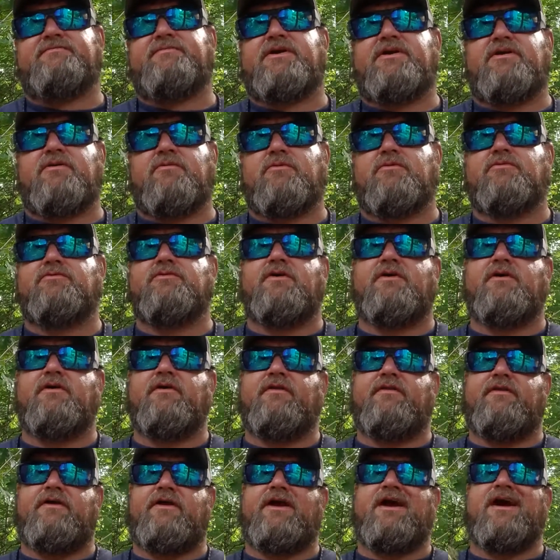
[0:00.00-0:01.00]
and minerals.
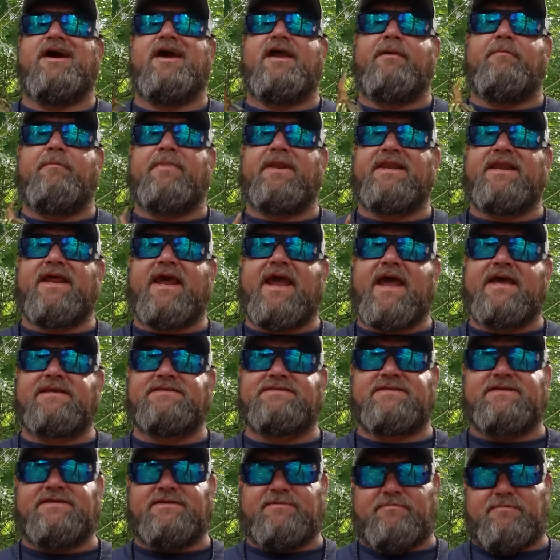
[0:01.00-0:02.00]
They're high in
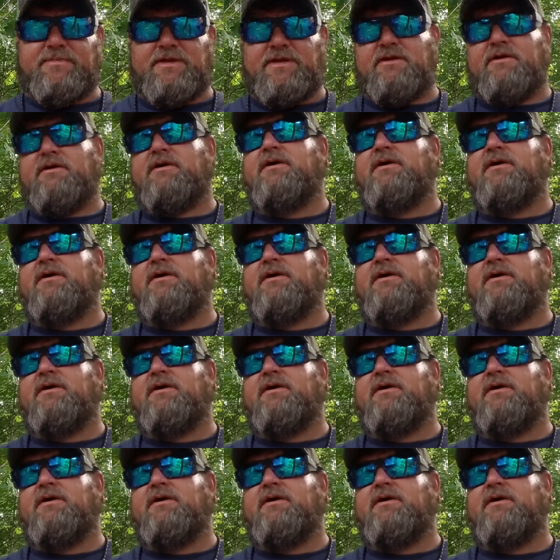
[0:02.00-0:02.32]
potassium.